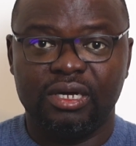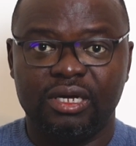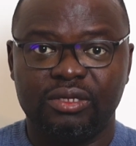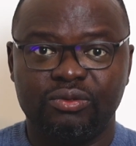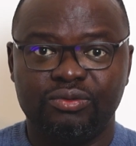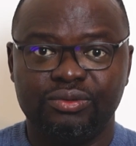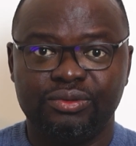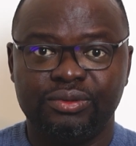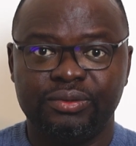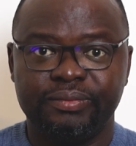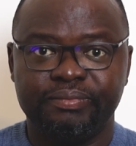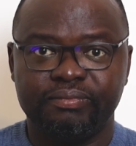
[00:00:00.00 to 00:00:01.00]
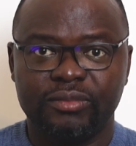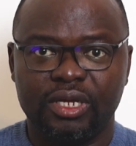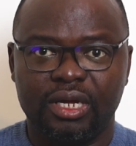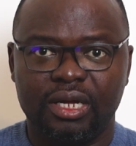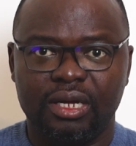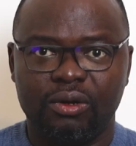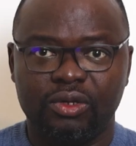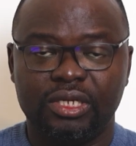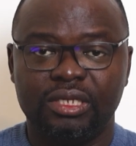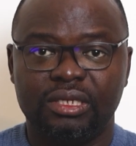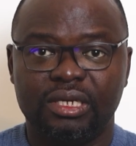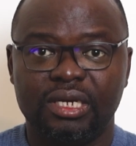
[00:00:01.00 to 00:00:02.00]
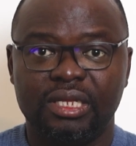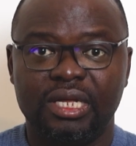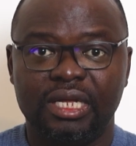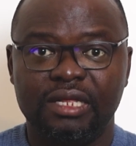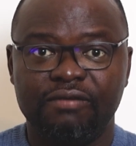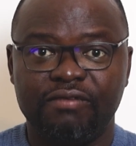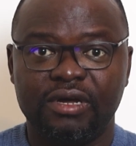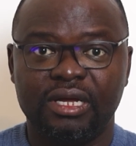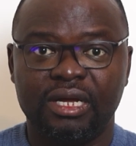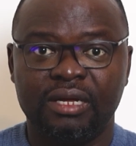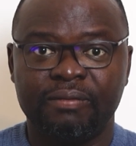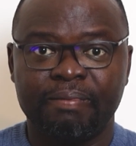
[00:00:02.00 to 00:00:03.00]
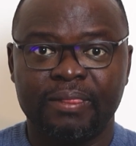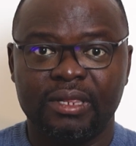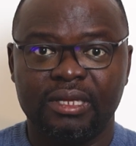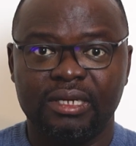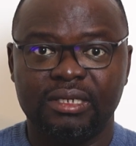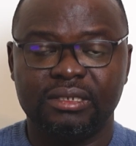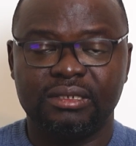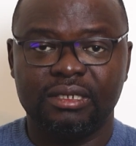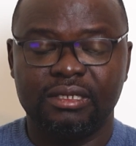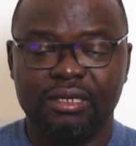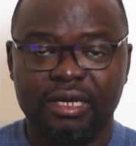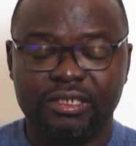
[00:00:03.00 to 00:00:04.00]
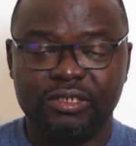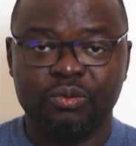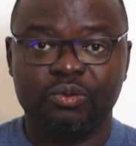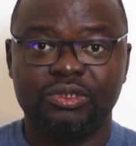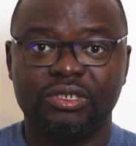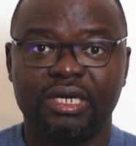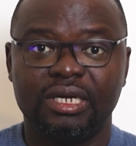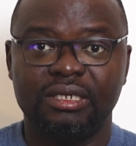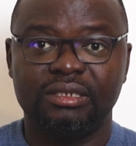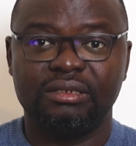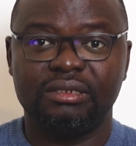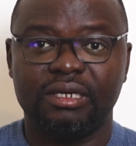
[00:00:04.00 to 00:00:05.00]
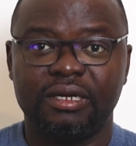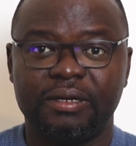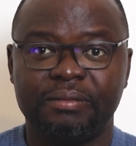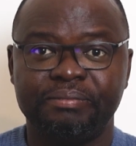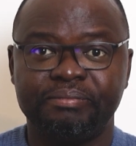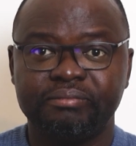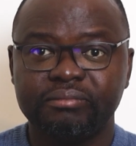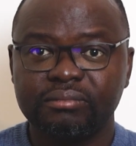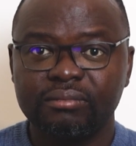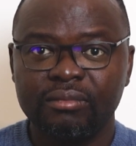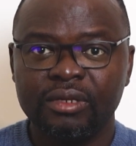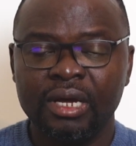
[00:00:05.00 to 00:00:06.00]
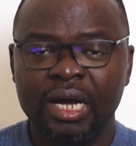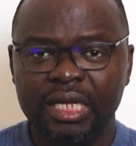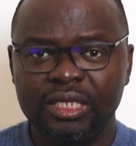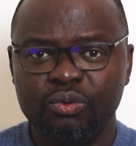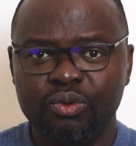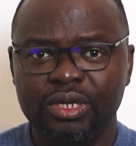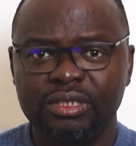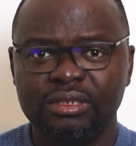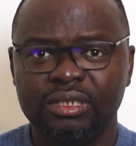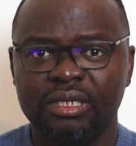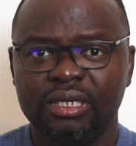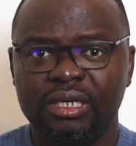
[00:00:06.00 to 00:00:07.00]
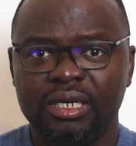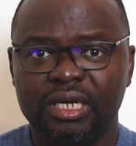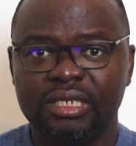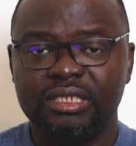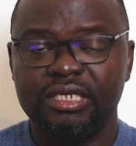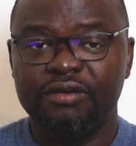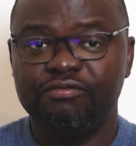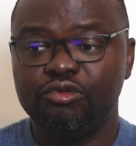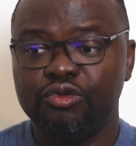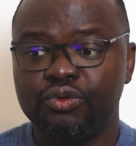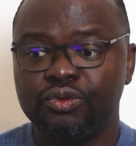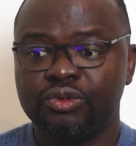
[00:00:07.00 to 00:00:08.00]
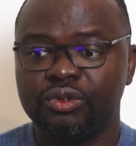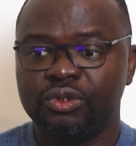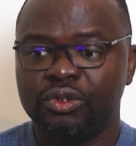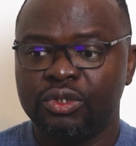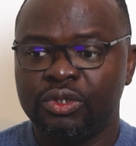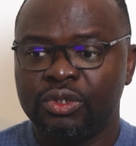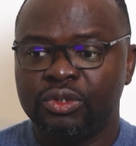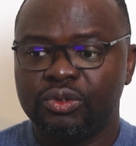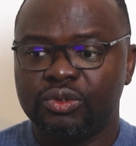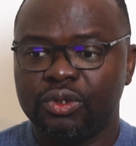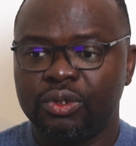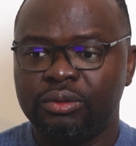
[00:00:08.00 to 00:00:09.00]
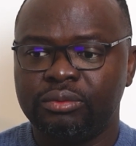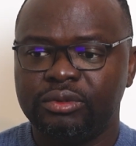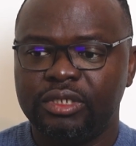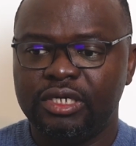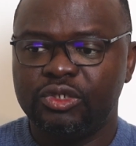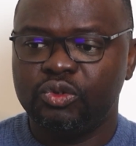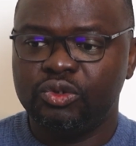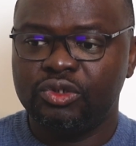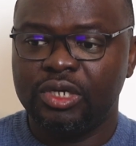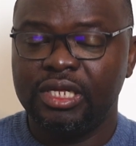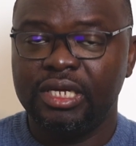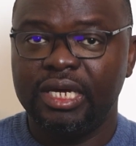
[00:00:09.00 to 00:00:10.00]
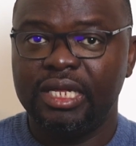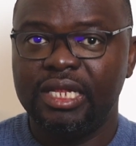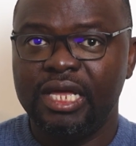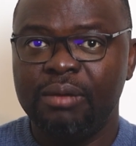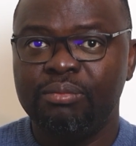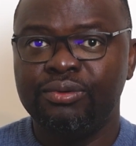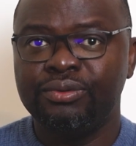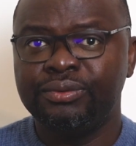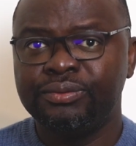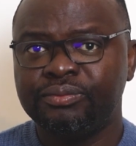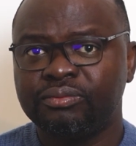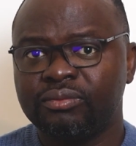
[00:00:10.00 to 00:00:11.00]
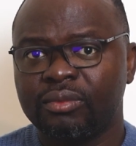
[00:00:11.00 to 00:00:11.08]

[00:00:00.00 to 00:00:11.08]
to authenticate that the fire extinguisher is adequate and safe to use. So there's usually a label,